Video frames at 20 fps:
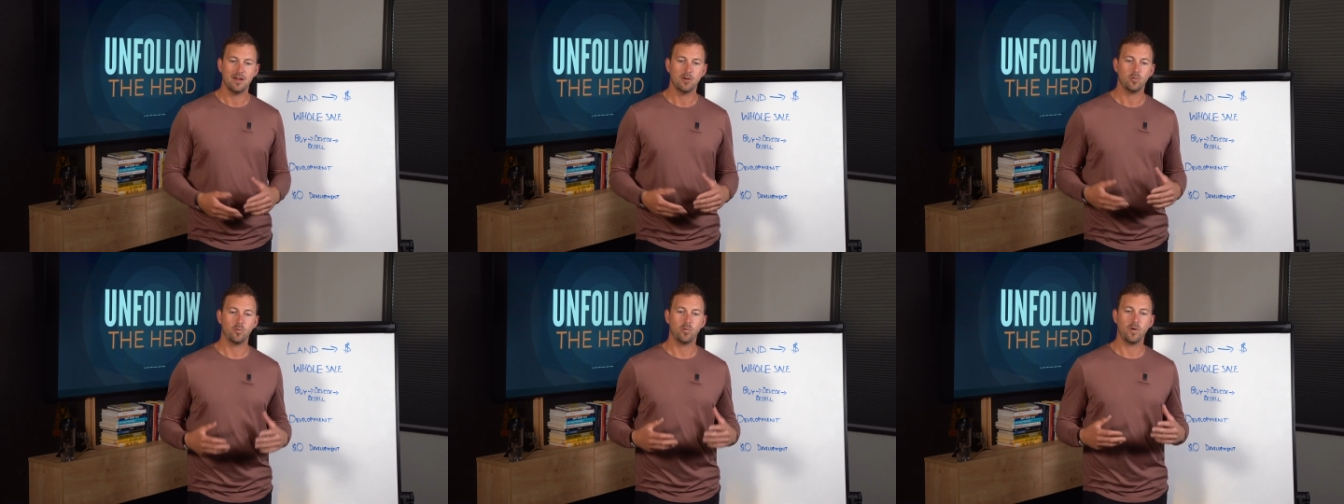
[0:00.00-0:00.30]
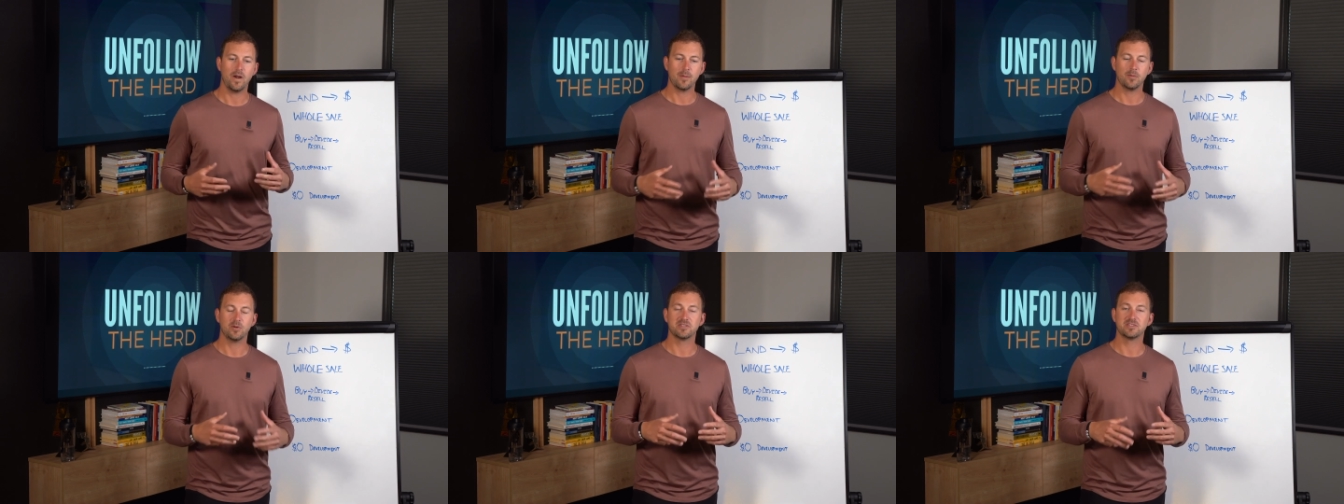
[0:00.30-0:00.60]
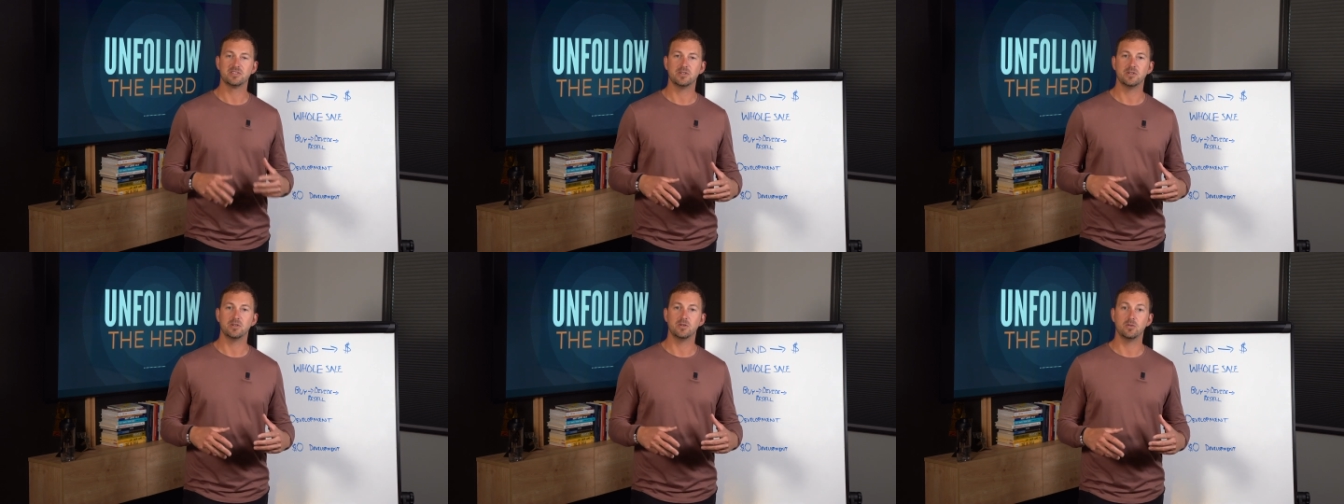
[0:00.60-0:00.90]
We're able
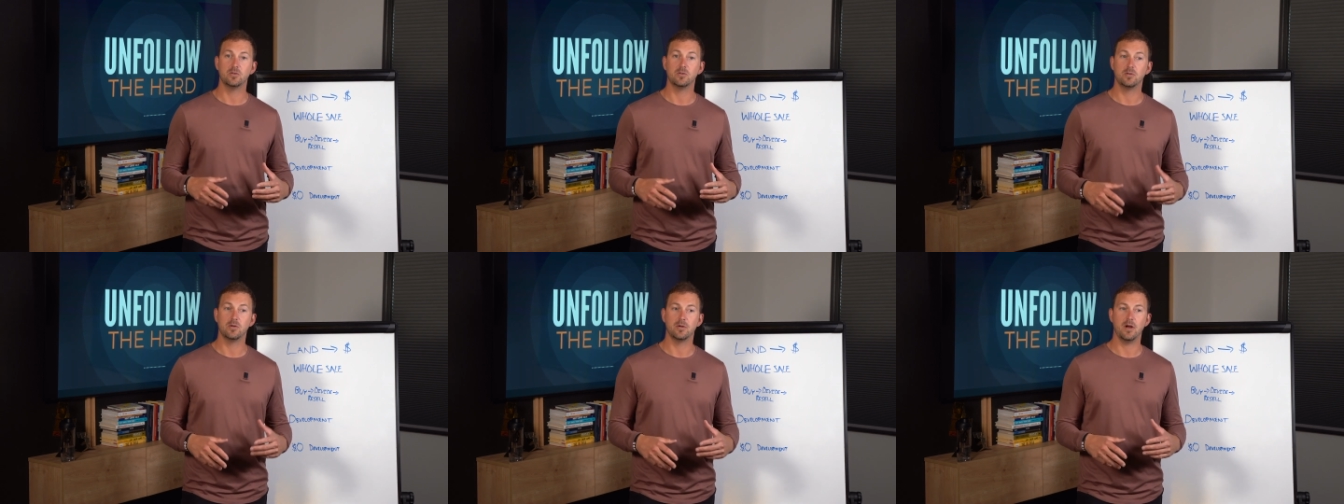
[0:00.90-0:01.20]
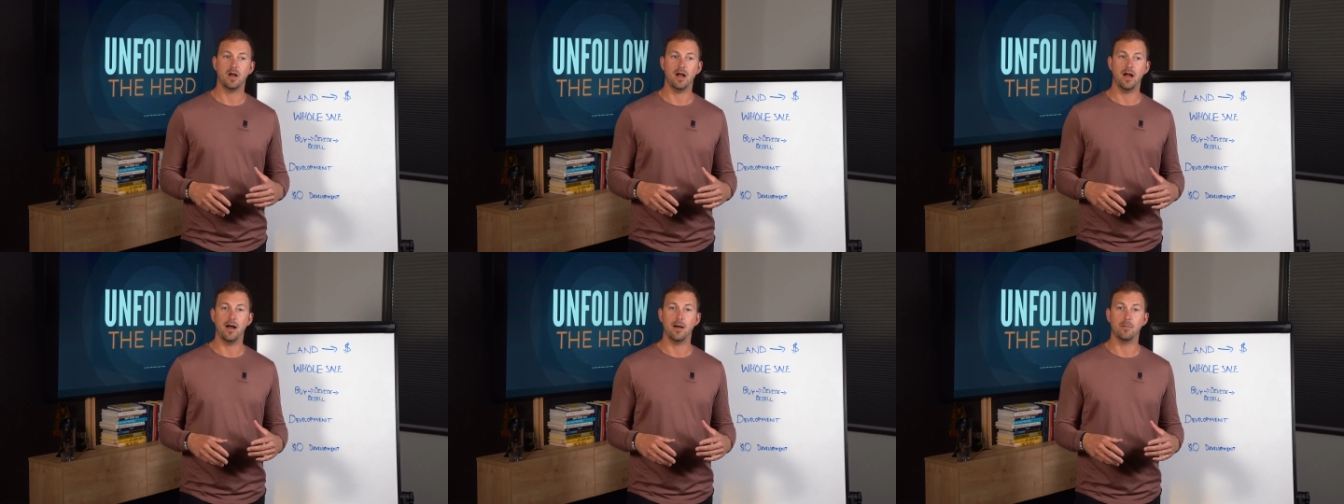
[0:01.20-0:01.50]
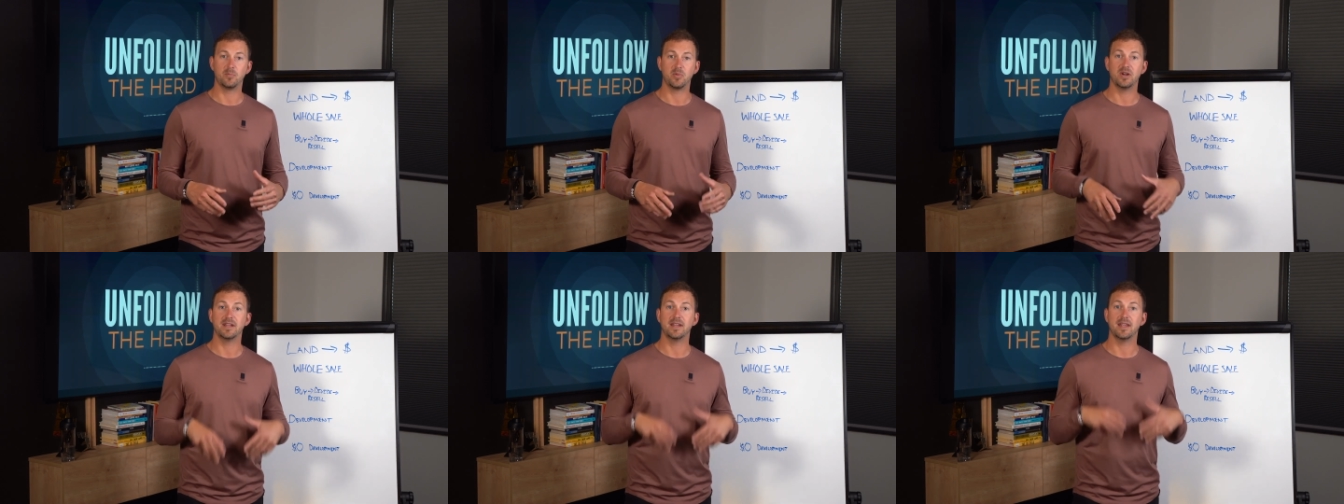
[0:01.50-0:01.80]
to
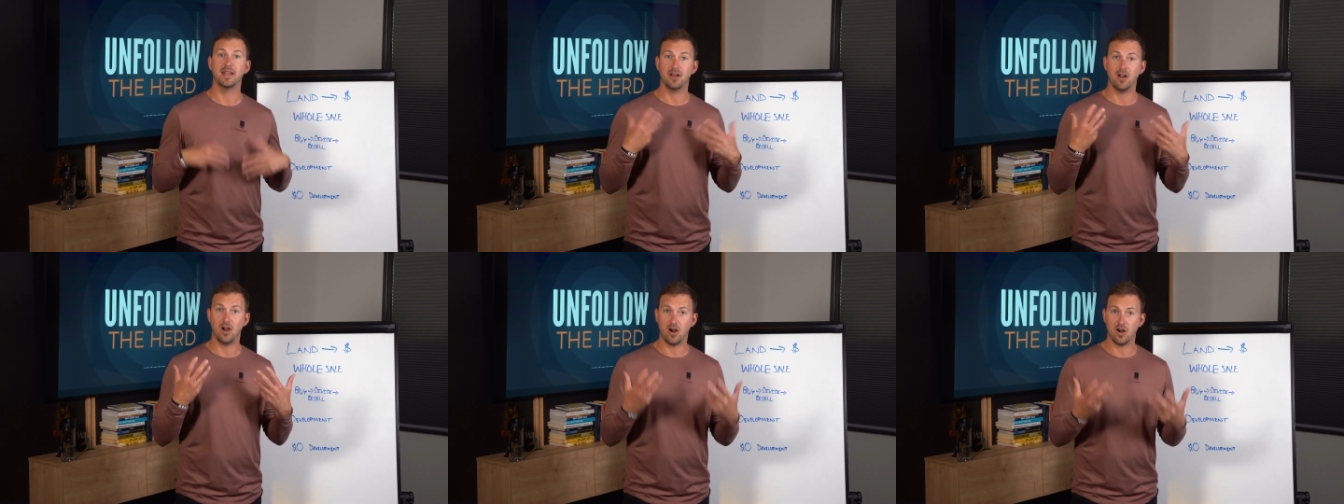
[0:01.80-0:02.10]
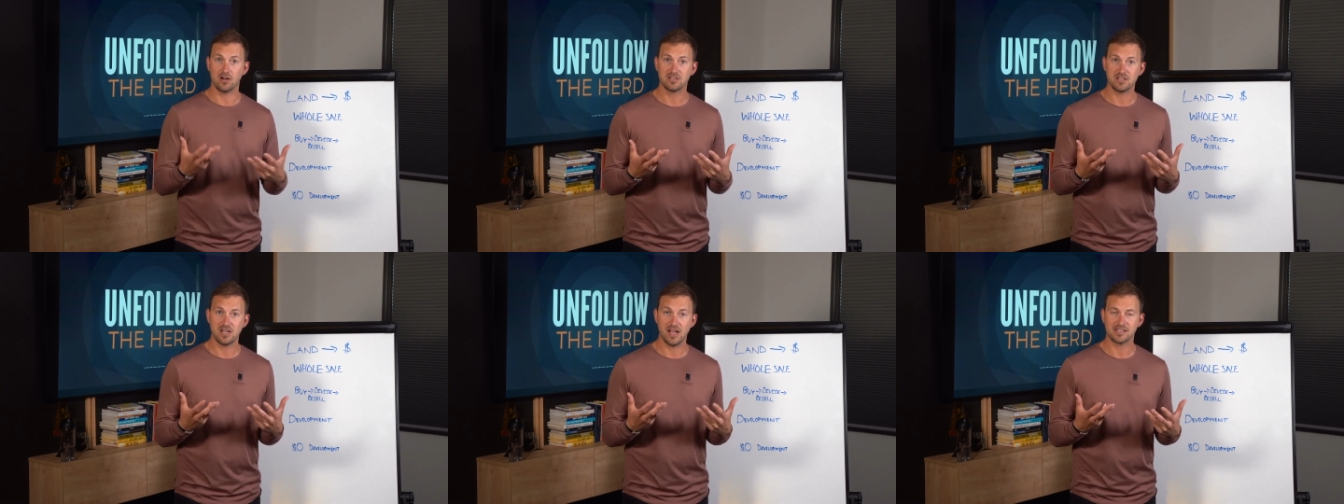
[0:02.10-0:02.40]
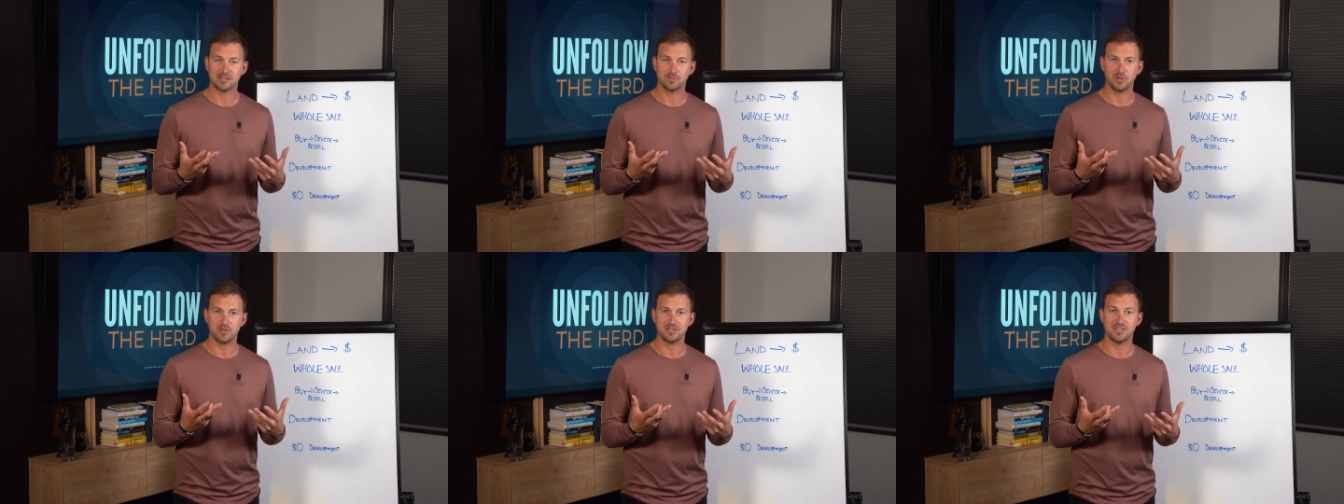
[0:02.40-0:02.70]
bring in our
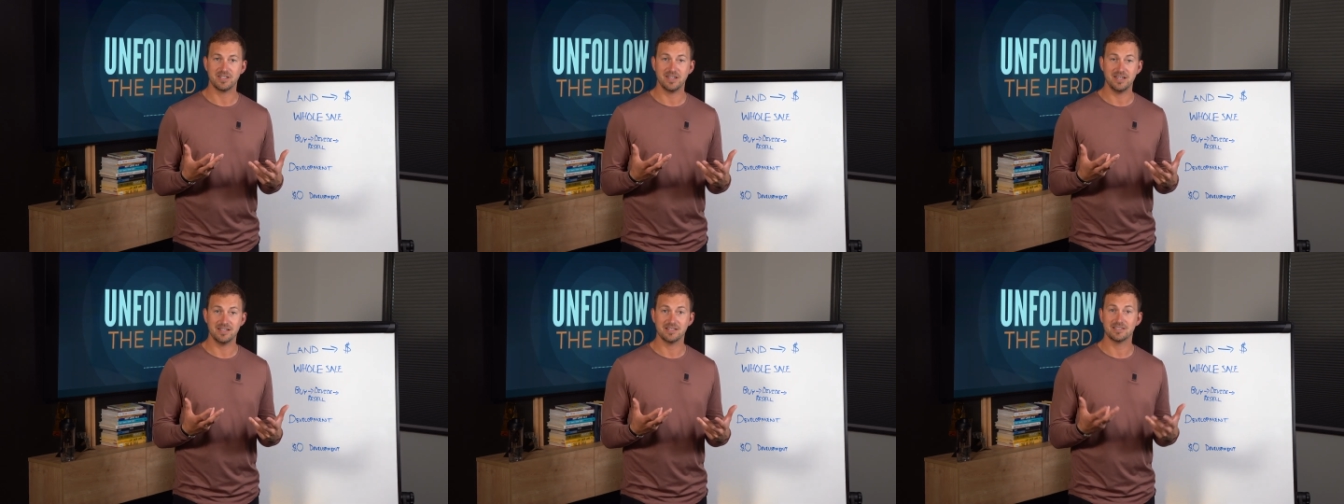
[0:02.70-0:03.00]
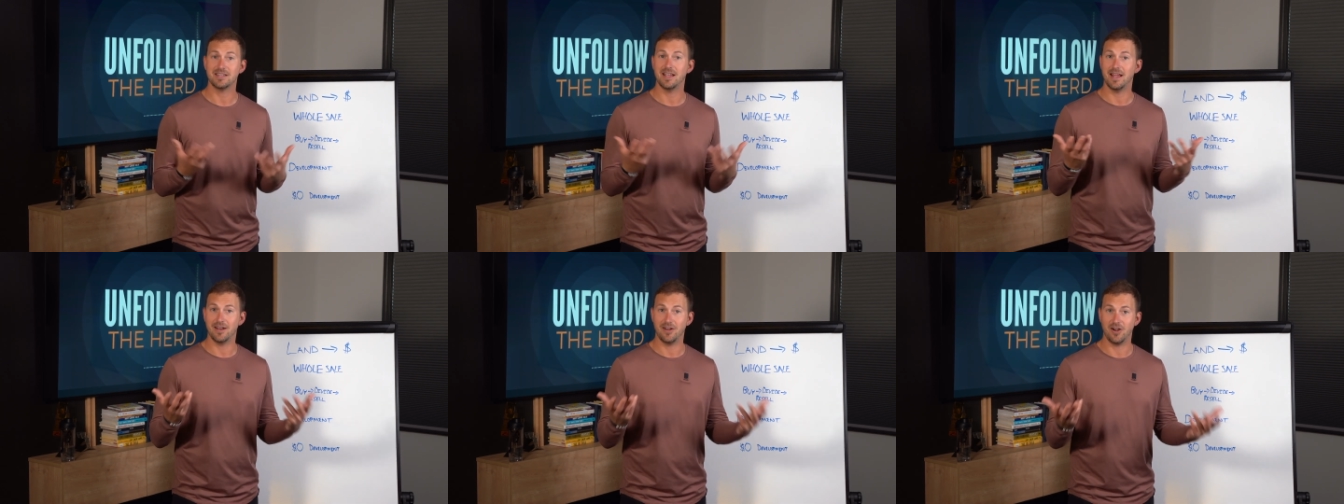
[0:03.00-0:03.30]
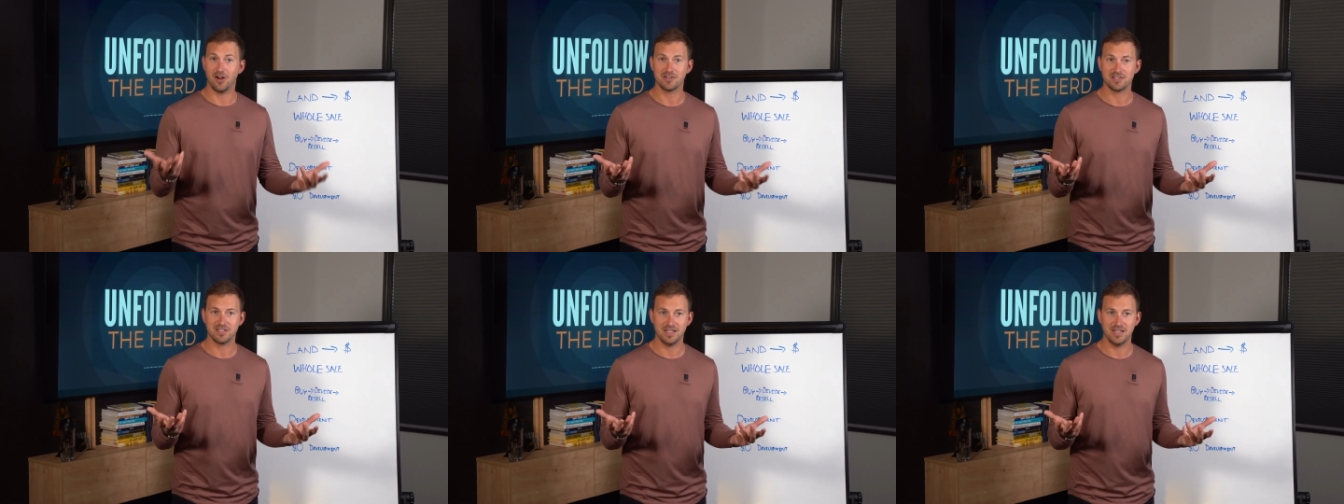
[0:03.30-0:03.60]
expertise and
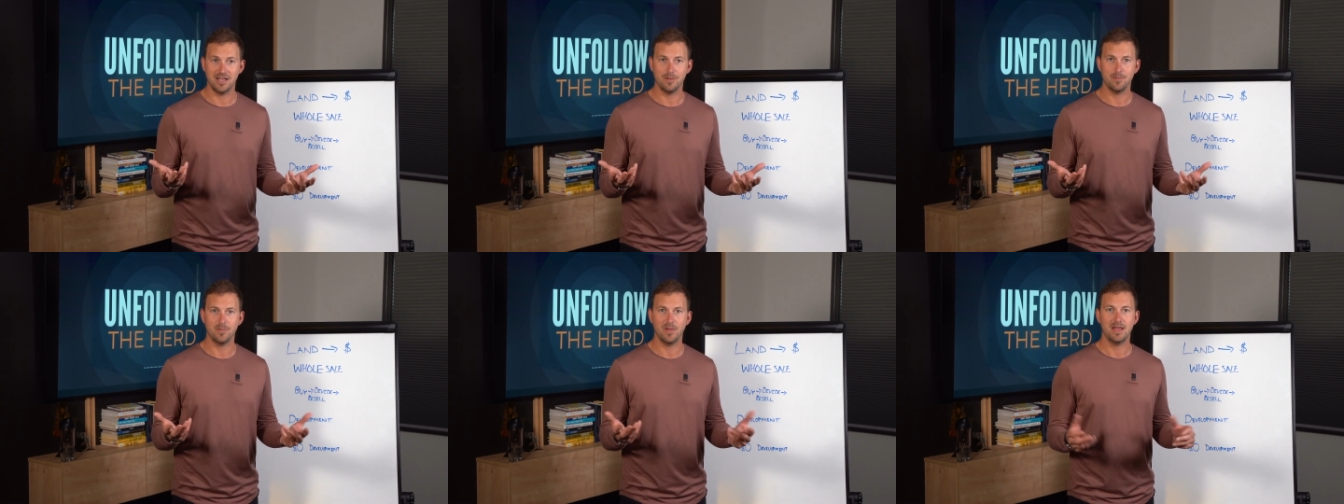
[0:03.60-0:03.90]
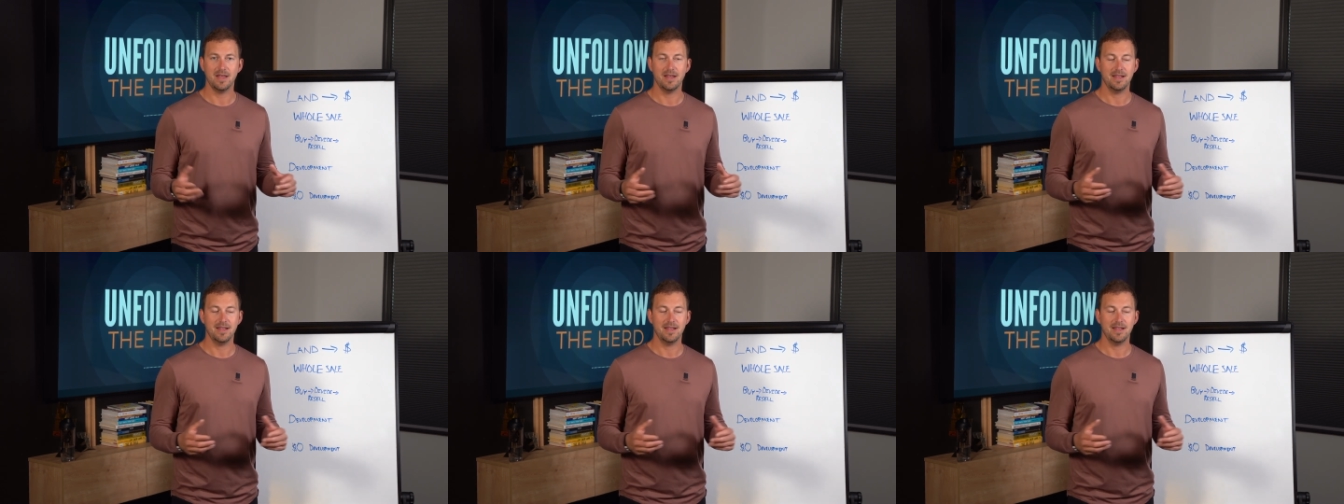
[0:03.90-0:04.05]
our team